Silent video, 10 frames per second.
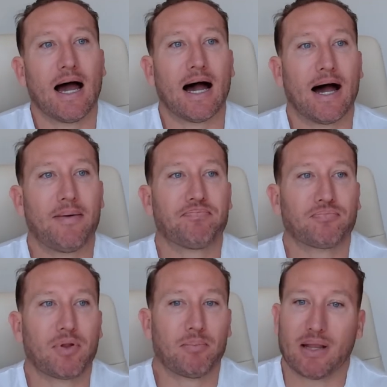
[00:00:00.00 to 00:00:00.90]

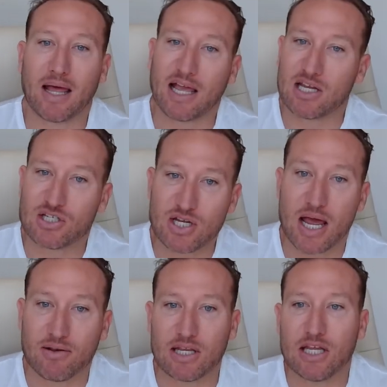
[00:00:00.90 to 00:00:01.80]
Um, but like I
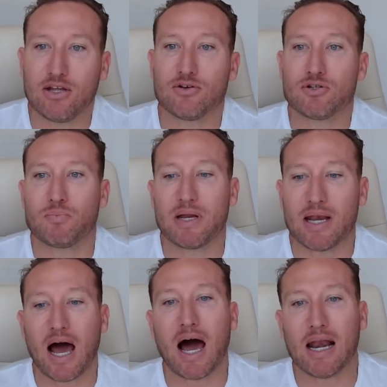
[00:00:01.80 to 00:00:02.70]
said, the E U has
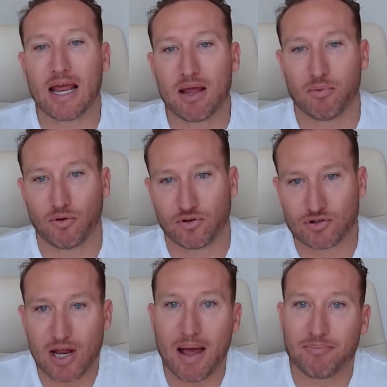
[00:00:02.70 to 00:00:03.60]
been unable to
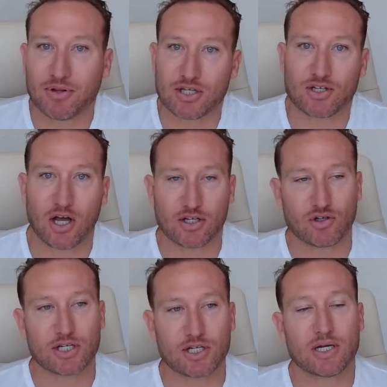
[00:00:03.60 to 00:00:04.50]
stop these
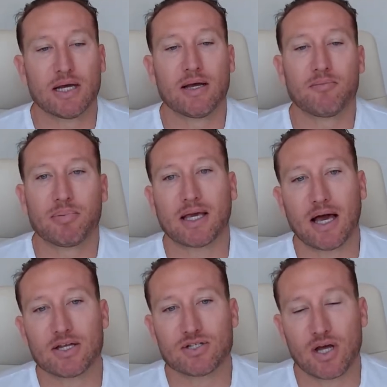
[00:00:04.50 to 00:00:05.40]
countries
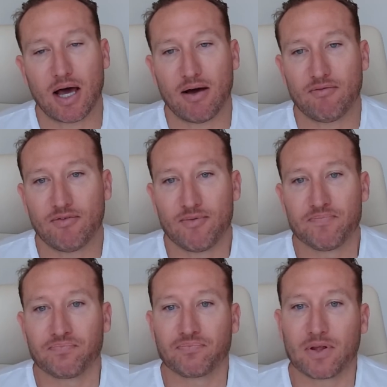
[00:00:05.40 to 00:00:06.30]
because of
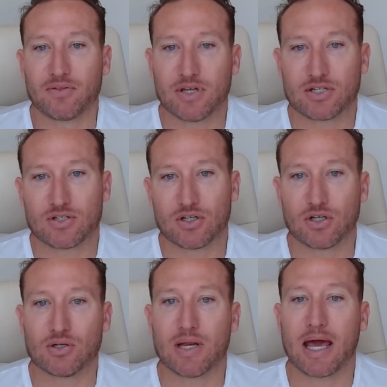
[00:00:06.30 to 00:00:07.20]
this
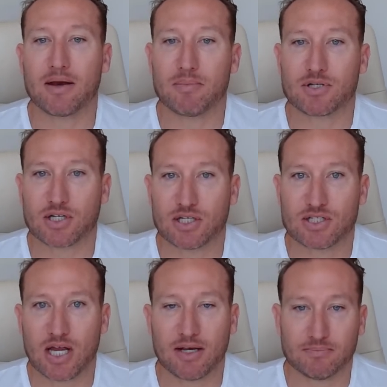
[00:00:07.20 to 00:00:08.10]
unanimous
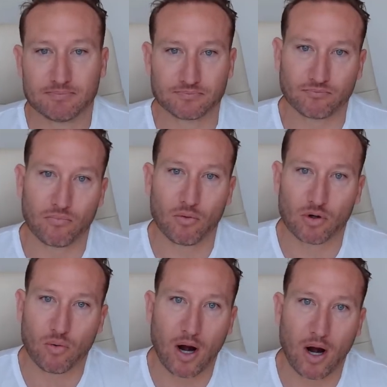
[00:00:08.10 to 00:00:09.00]
consent
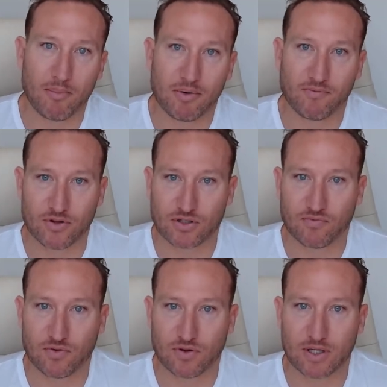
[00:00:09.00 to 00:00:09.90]
requirement for the,
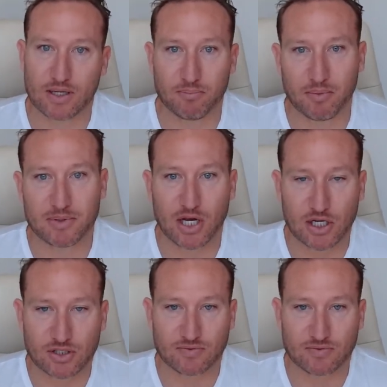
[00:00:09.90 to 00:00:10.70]
for the implementation of